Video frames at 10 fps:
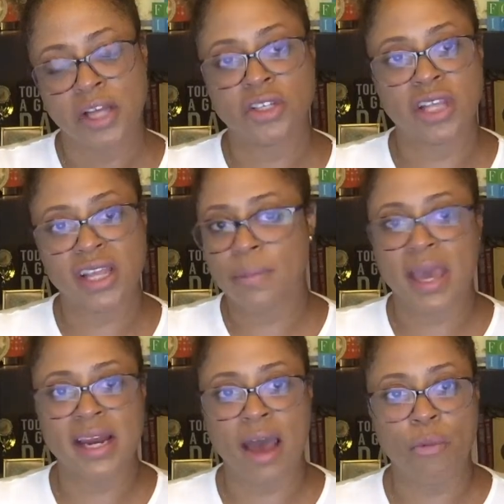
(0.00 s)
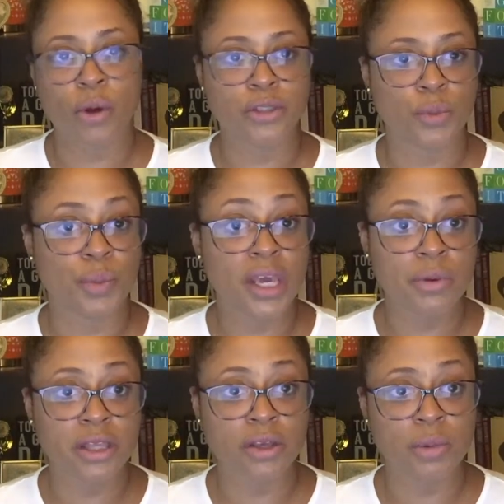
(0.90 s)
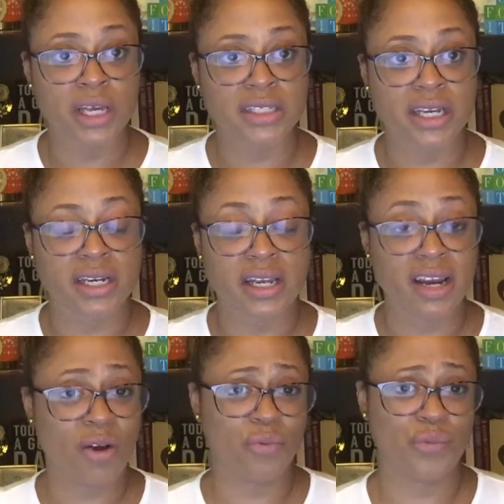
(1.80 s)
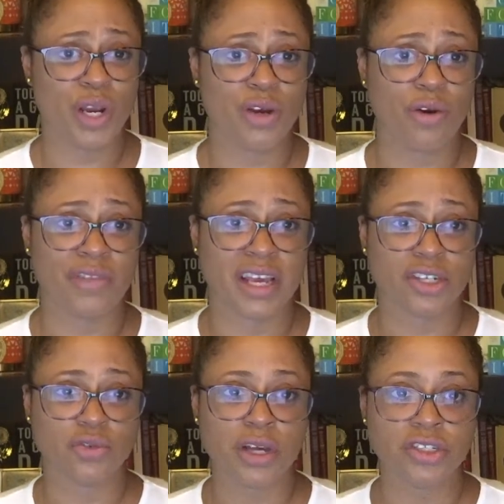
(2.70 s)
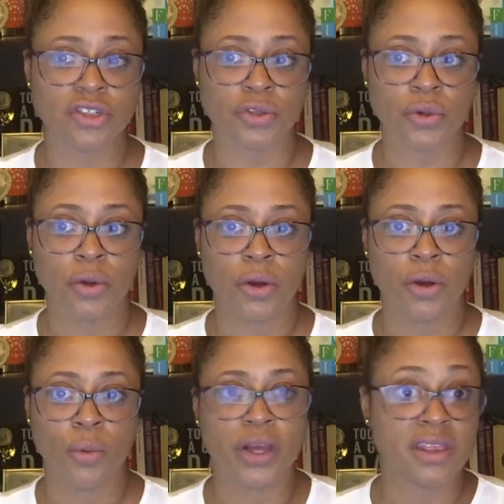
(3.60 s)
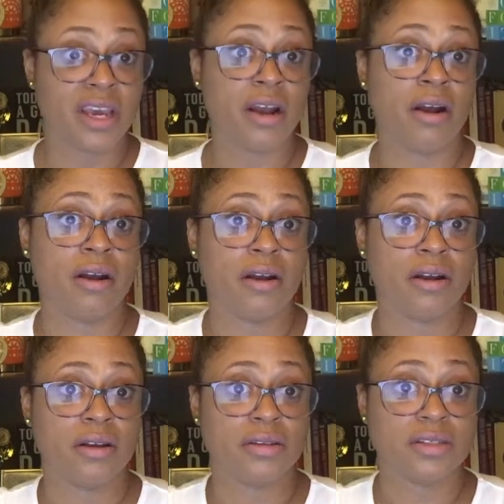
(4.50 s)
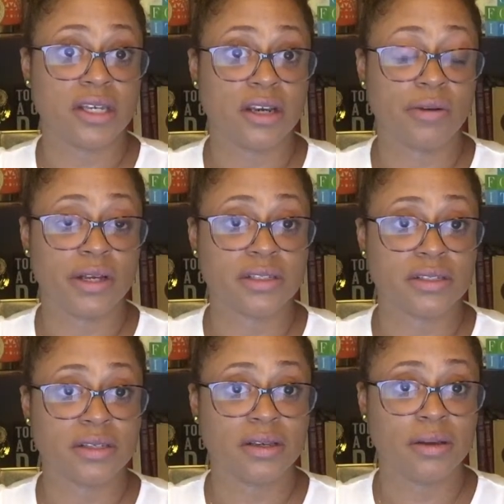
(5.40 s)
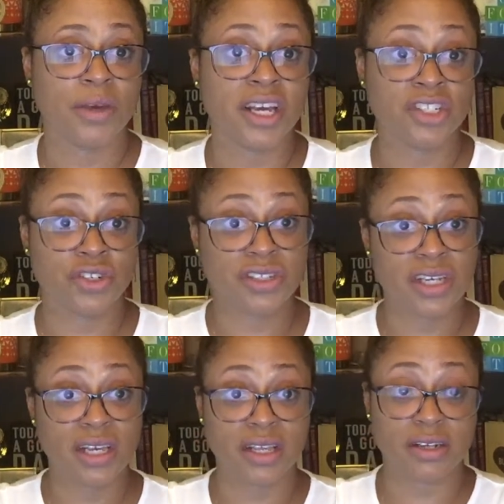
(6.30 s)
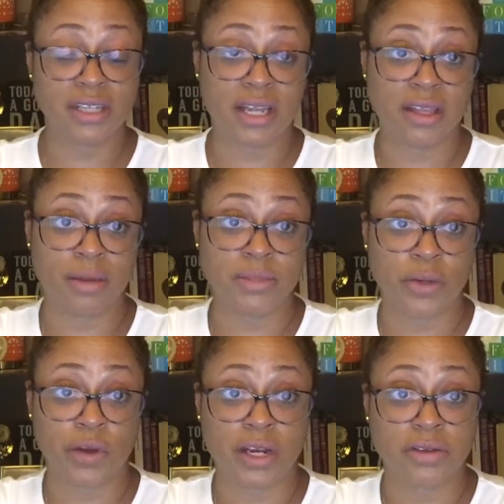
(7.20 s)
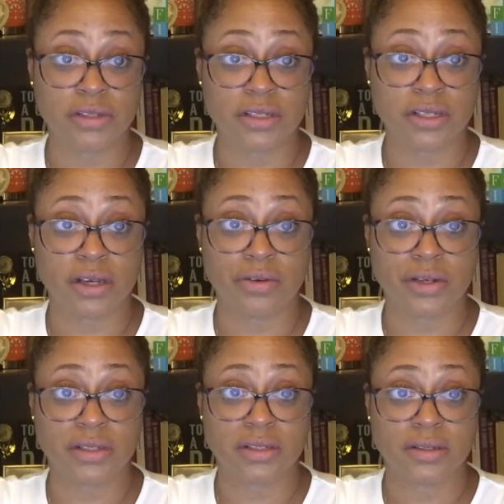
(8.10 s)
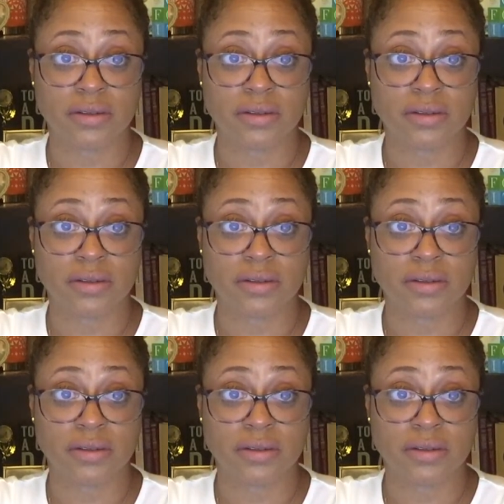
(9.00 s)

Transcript: So then they may not want to be with you because they don't really know if they can trust you with their secrets, because you're sitting there telling them someone else's secrets.